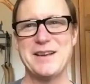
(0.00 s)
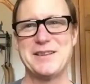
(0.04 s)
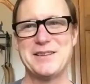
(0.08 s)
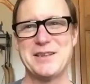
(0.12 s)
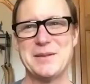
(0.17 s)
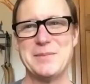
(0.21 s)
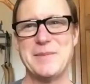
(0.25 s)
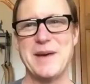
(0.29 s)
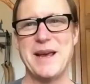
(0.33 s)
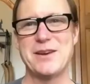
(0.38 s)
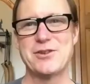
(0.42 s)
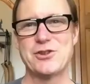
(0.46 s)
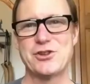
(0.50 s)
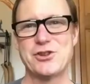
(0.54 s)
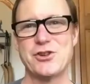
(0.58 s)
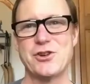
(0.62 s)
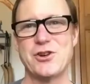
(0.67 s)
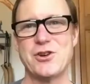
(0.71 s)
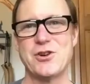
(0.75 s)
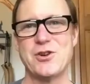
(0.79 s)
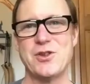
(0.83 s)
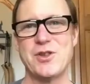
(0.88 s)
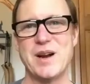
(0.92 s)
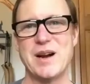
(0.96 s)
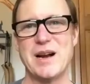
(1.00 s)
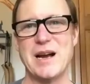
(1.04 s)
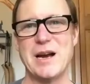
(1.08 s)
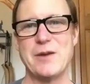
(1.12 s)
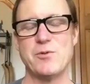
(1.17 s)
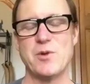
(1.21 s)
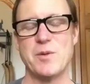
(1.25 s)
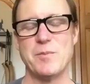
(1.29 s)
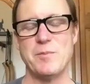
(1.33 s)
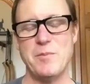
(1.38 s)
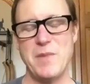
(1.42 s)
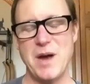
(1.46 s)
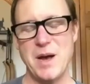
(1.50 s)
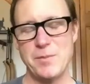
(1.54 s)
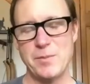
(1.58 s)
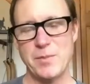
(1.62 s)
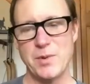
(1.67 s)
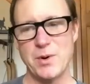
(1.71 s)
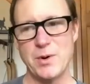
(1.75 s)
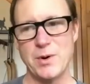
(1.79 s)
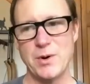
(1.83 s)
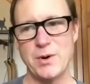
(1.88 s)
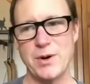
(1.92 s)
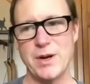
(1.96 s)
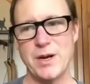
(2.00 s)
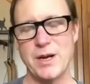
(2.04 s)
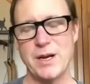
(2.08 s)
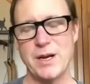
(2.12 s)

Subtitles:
to make sure that I remembered